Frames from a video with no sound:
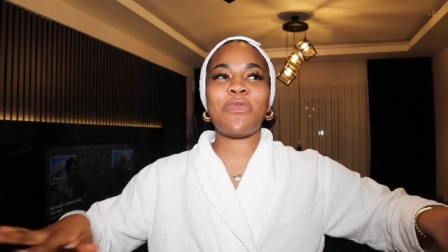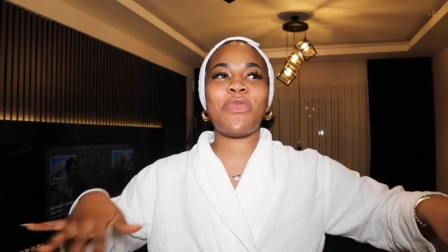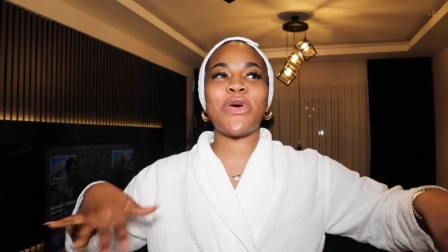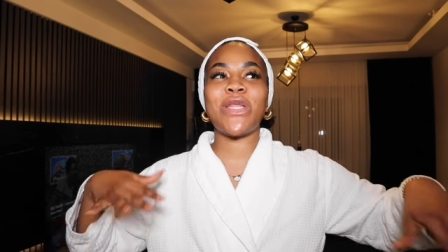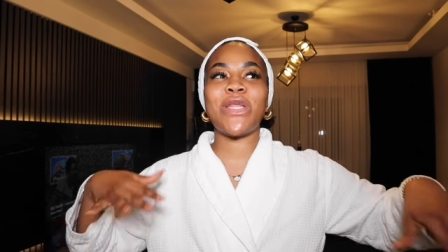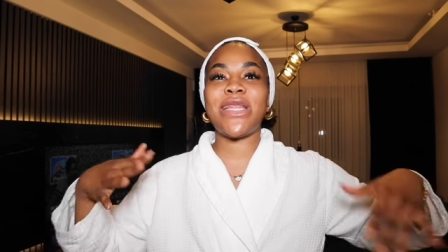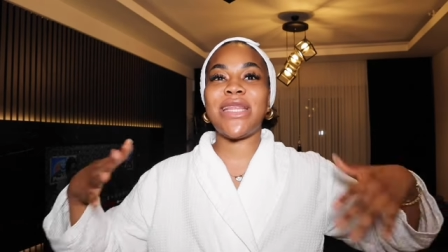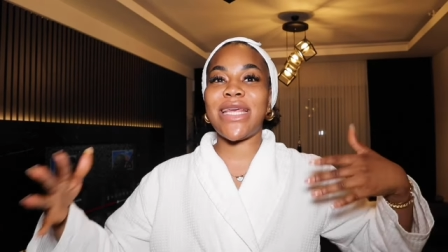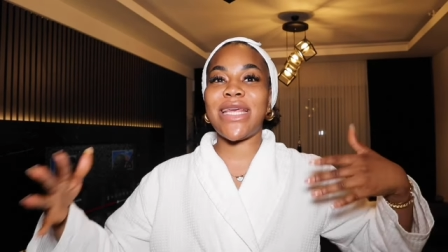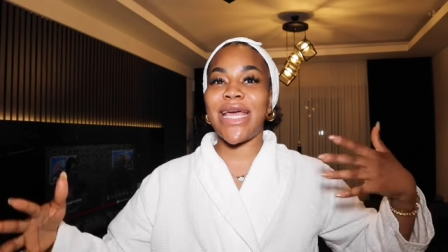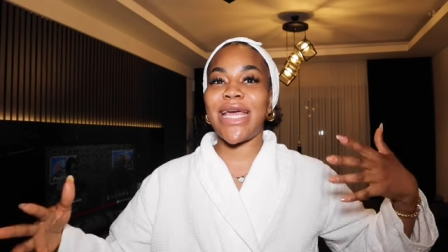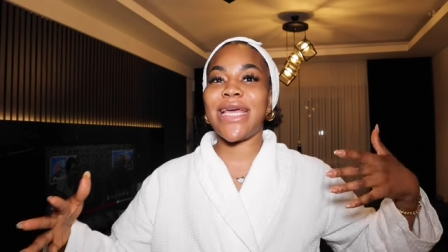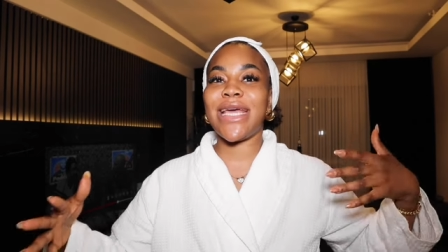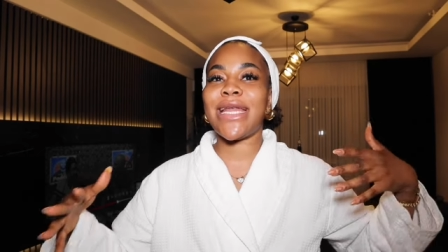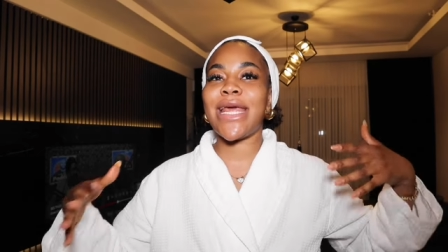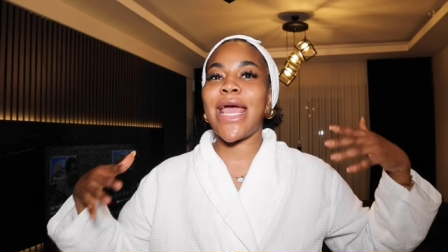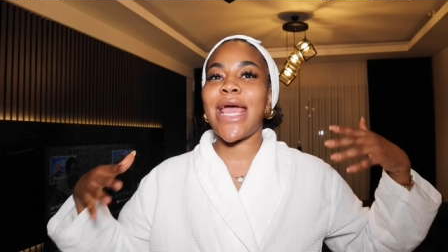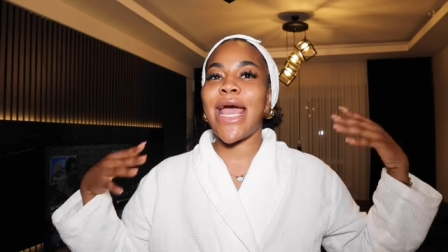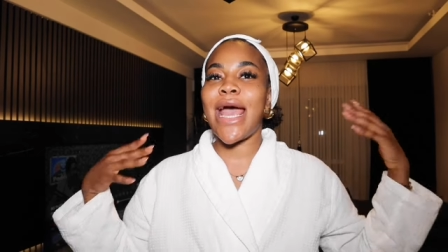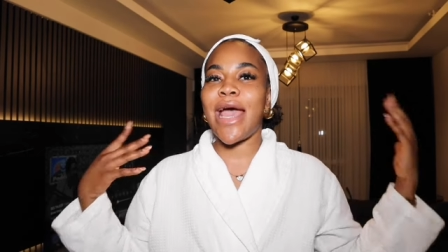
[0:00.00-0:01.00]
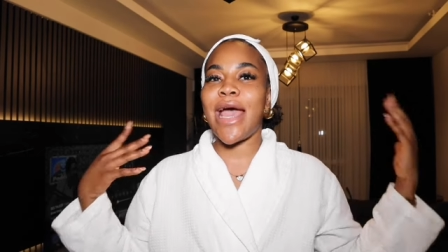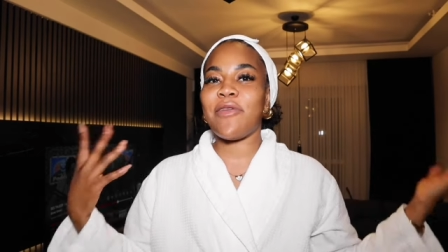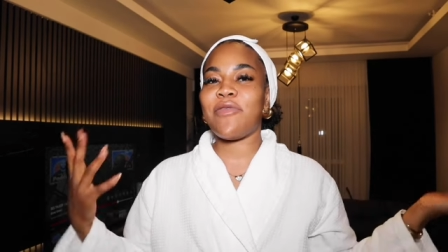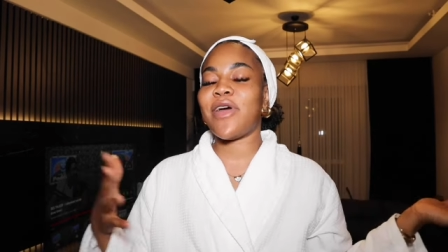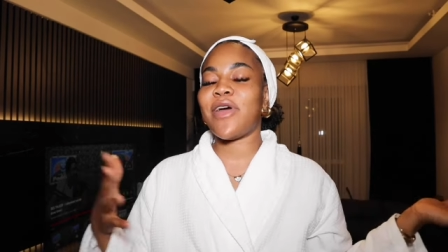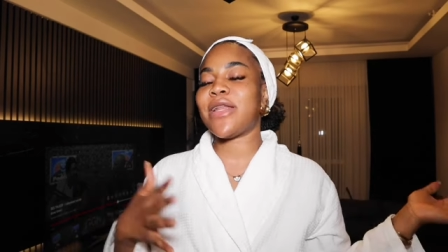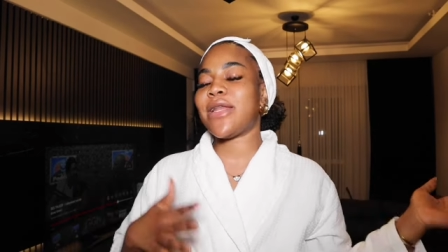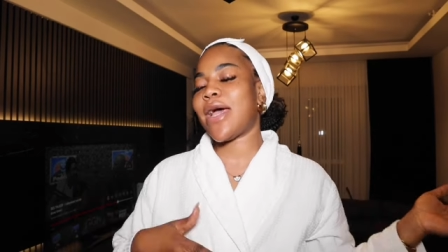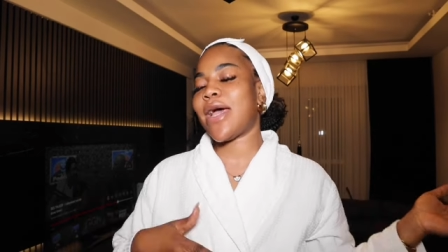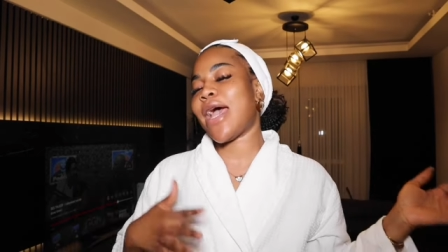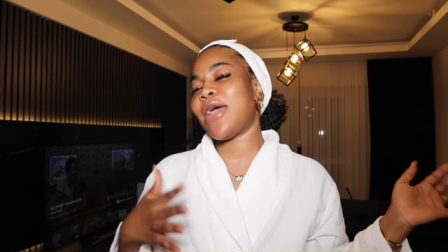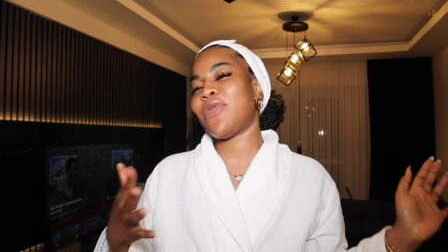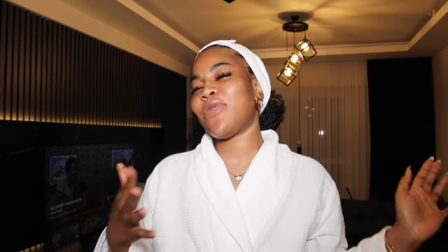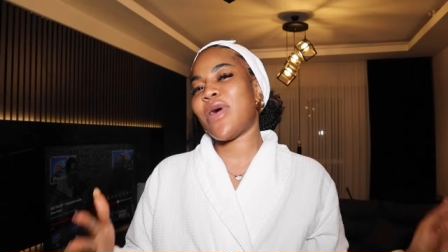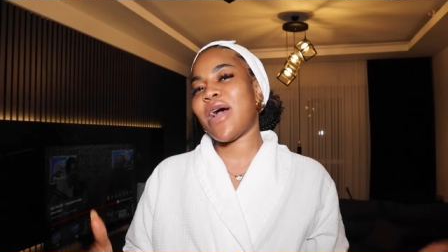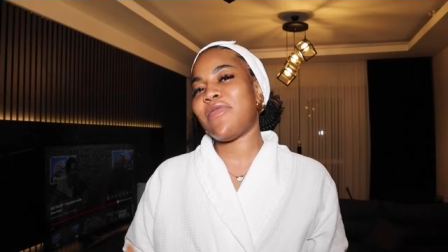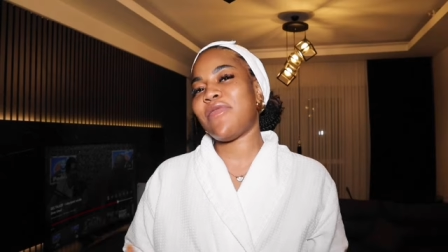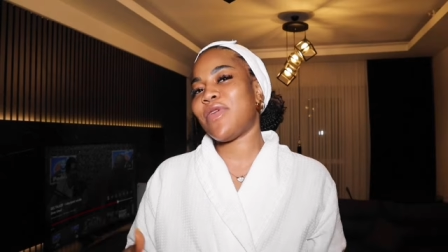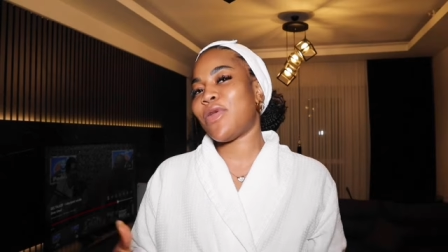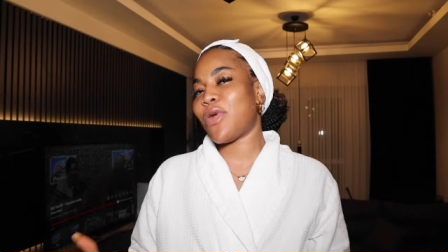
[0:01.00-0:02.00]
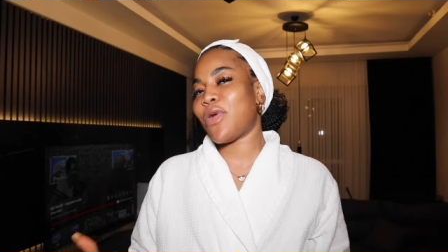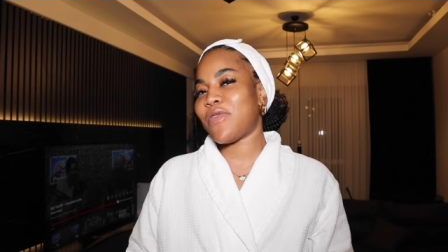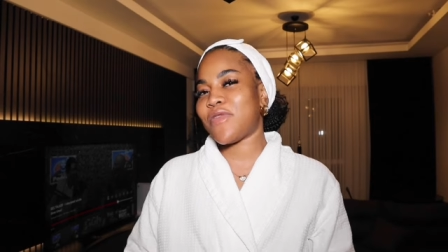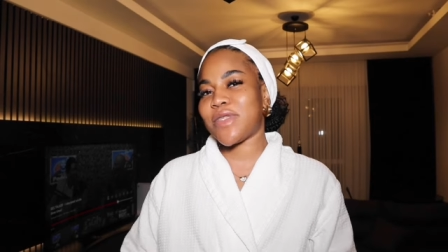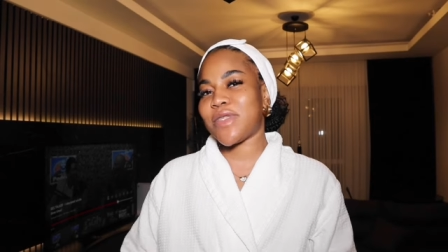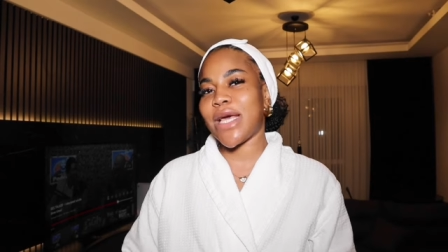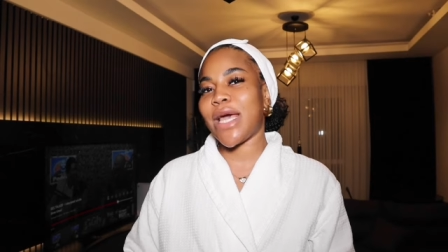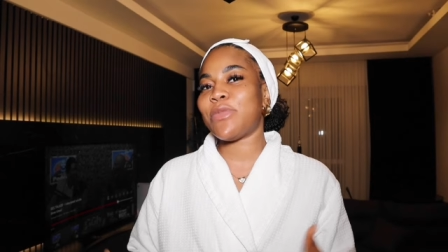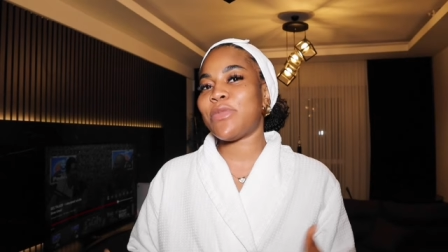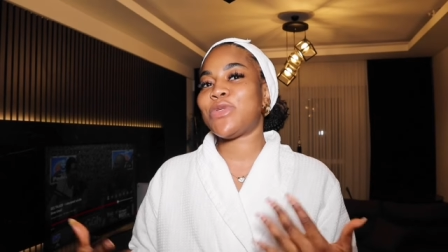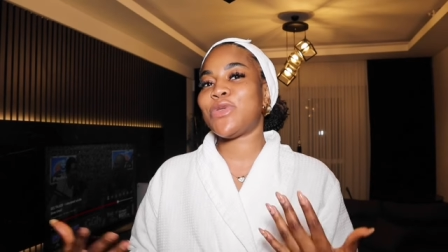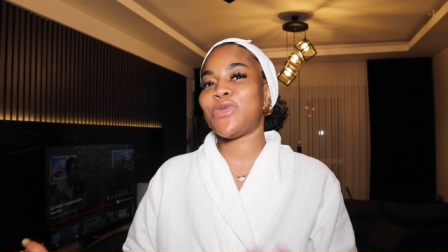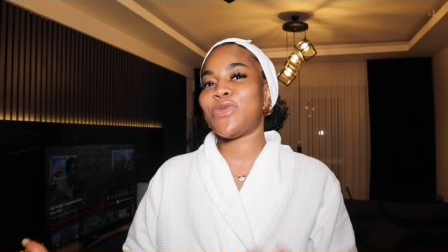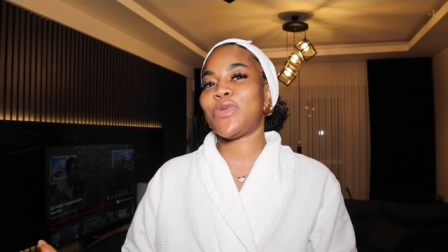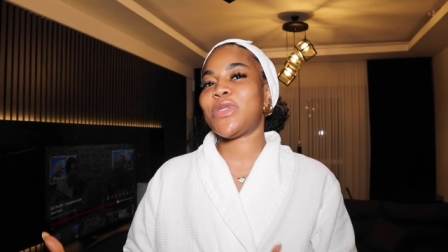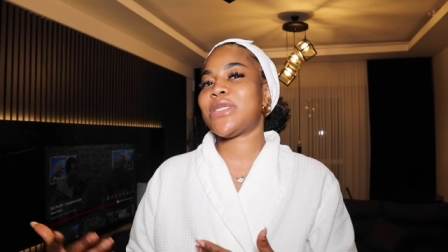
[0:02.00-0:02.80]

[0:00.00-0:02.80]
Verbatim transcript: but then I find that I don't have enough time to do